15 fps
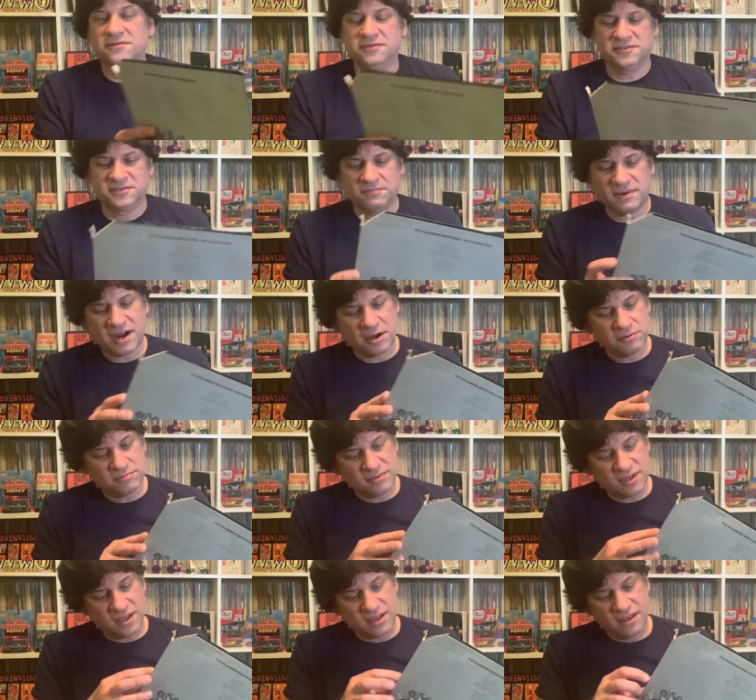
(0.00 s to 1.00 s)
is about
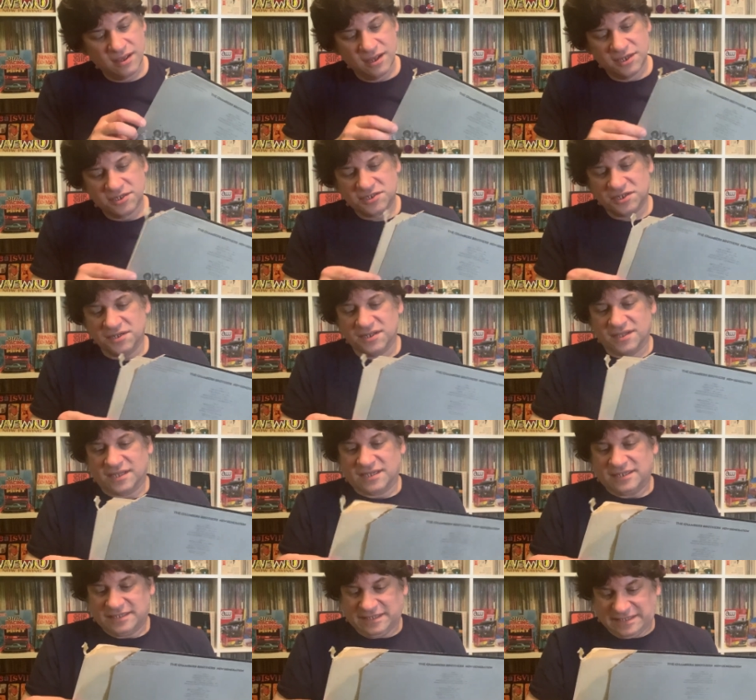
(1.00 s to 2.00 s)
something
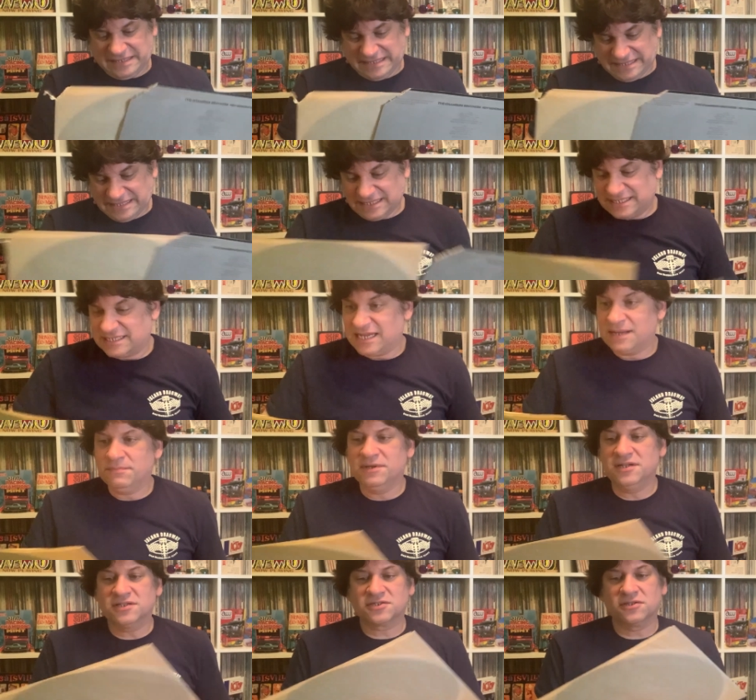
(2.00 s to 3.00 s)
like ten
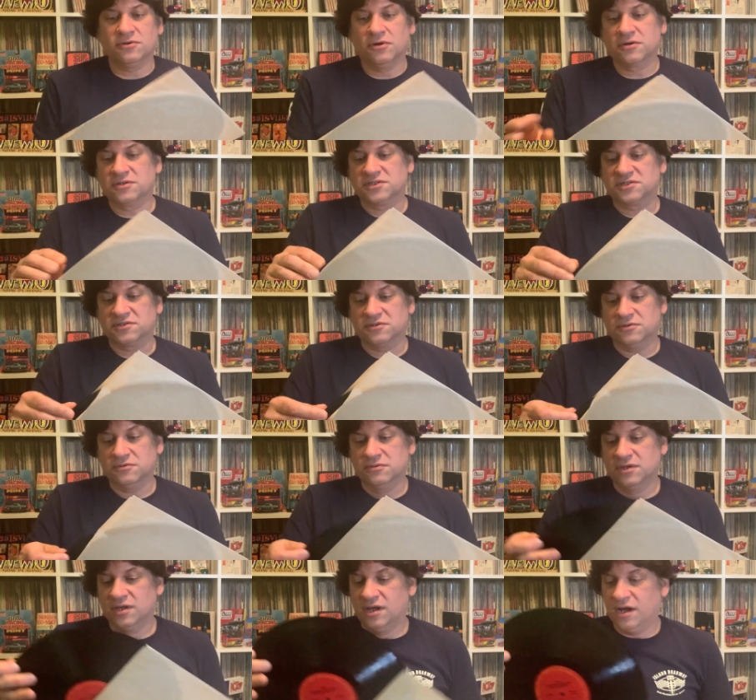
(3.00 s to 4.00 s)
minutes long or so.
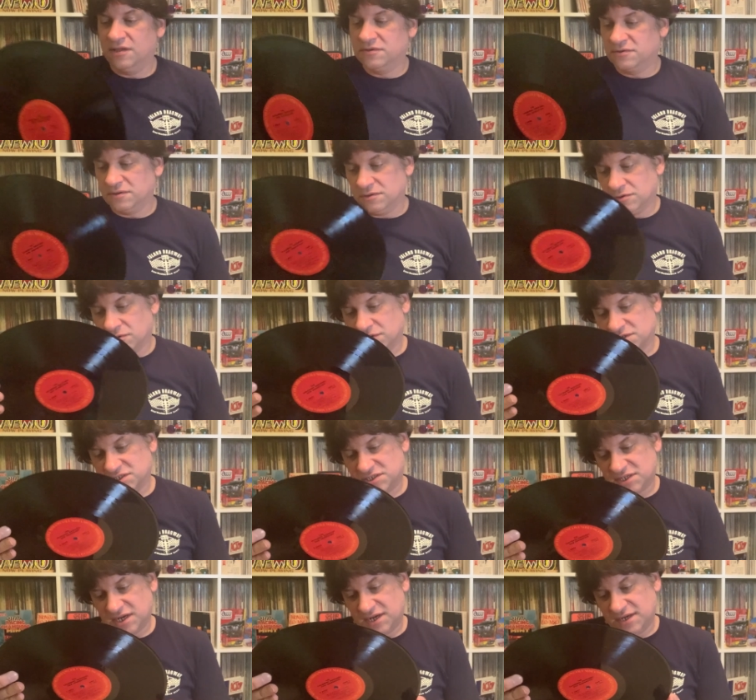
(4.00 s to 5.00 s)
Another long
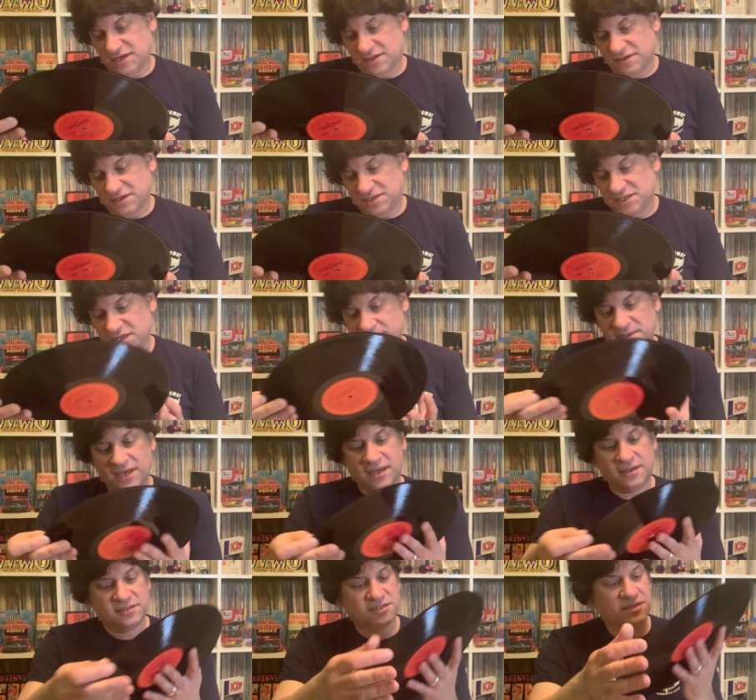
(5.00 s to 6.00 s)
psychedelic jam.
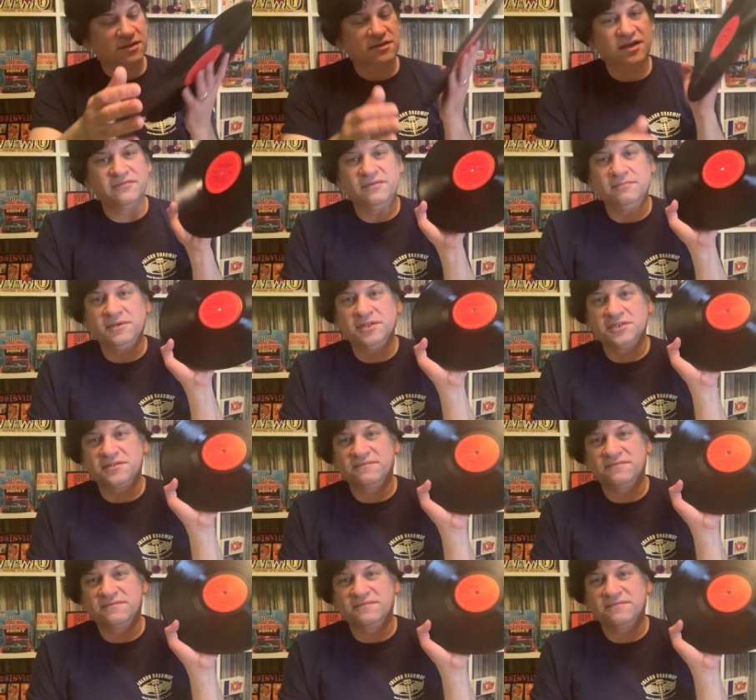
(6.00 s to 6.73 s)
Yeah, it's eleven minutes,